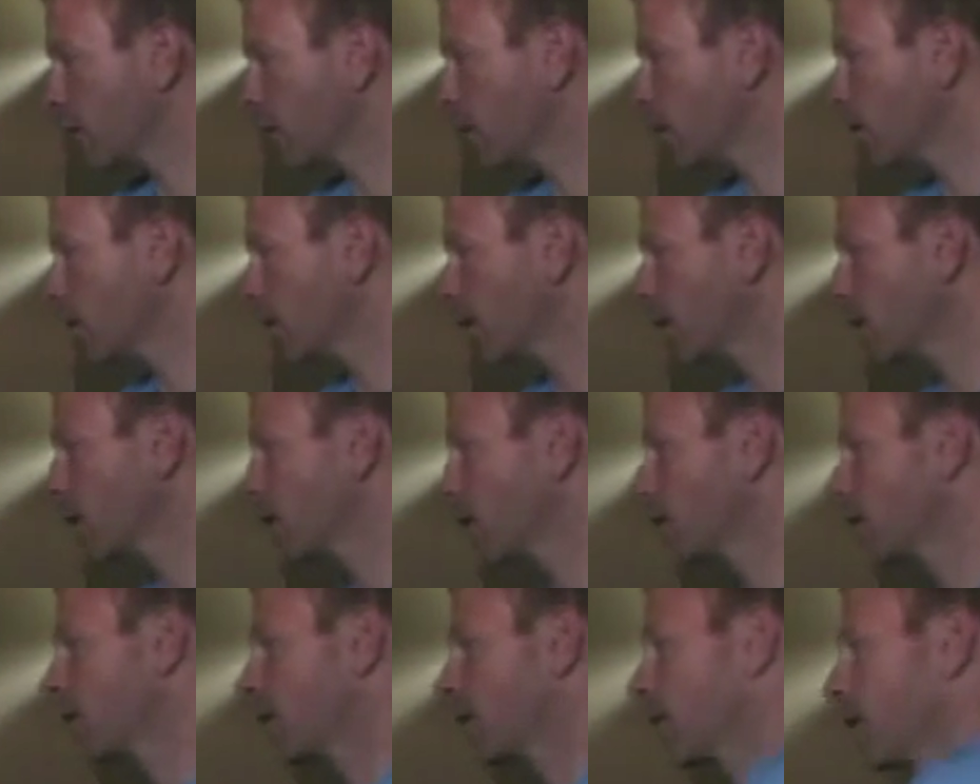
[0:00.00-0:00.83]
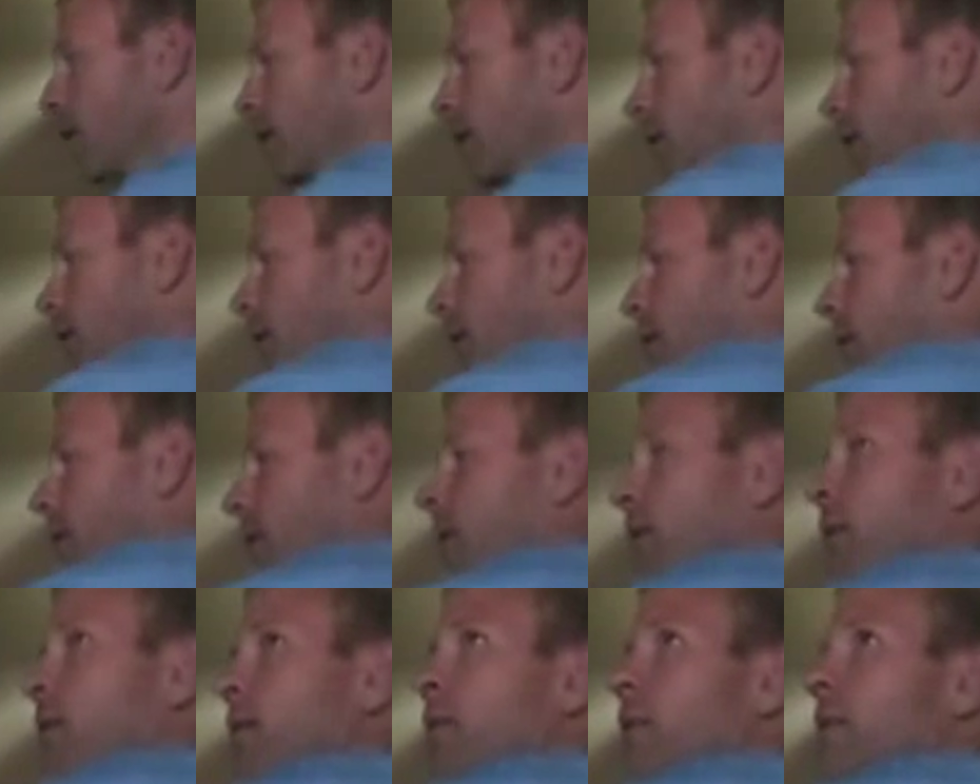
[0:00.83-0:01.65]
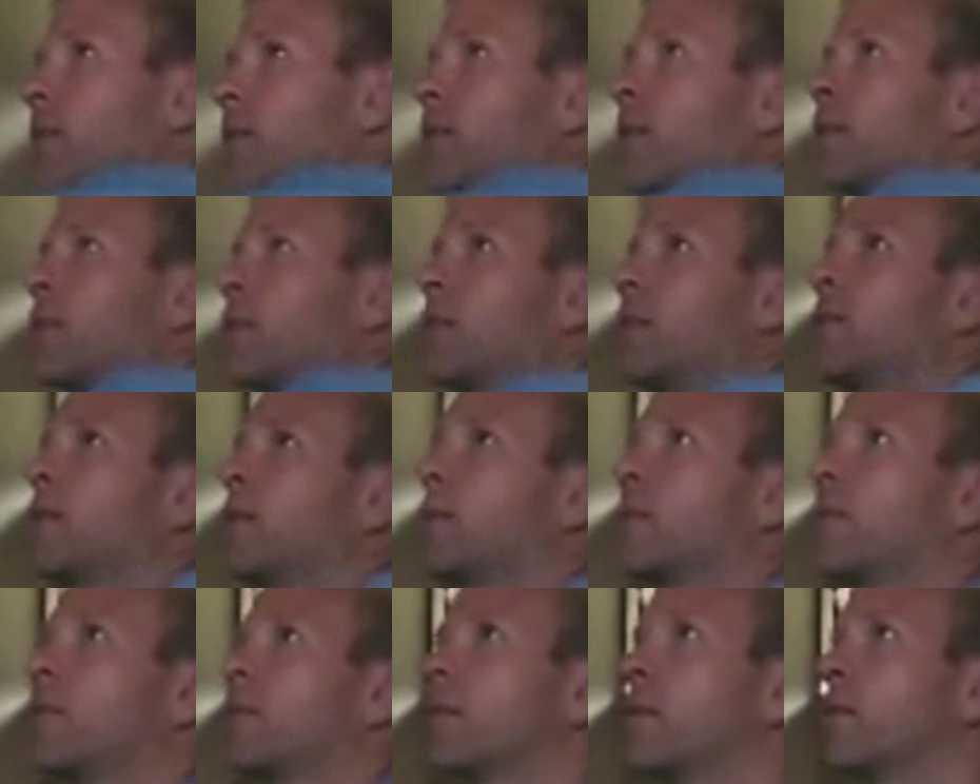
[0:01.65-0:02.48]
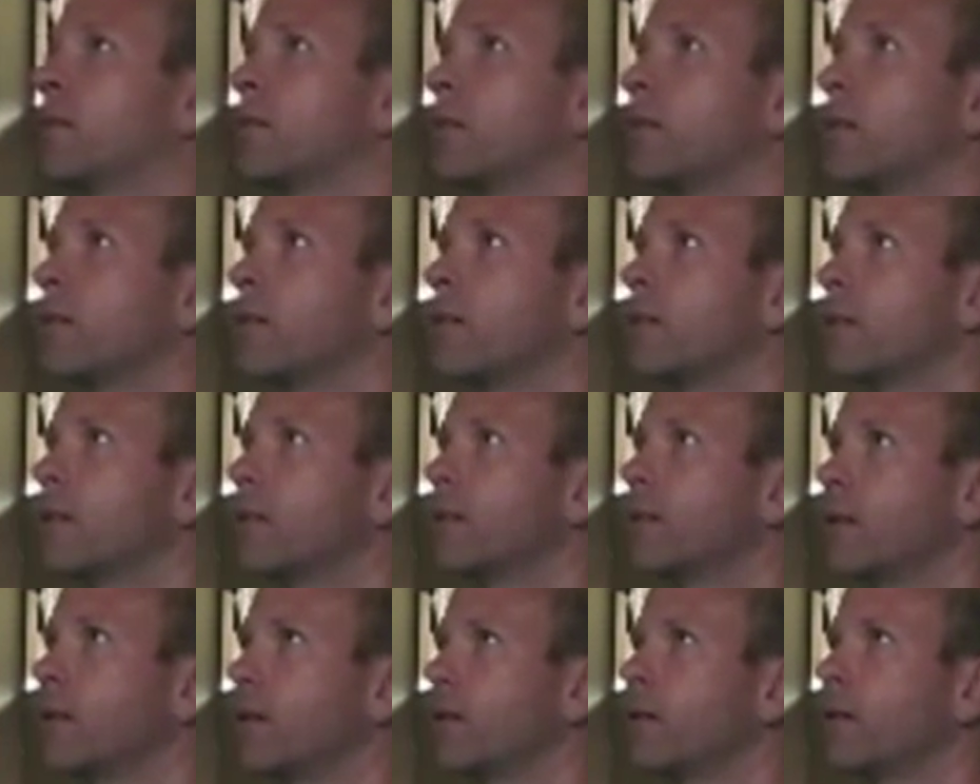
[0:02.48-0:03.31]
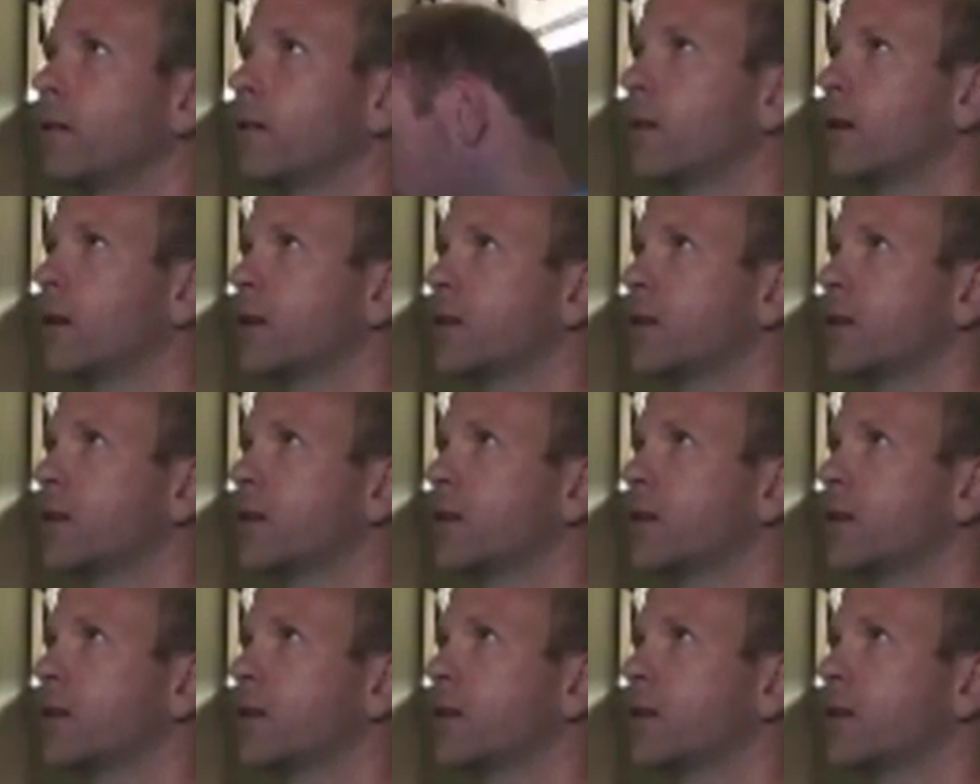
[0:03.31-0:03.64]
you do this pretty much religiously with every acupuncture session.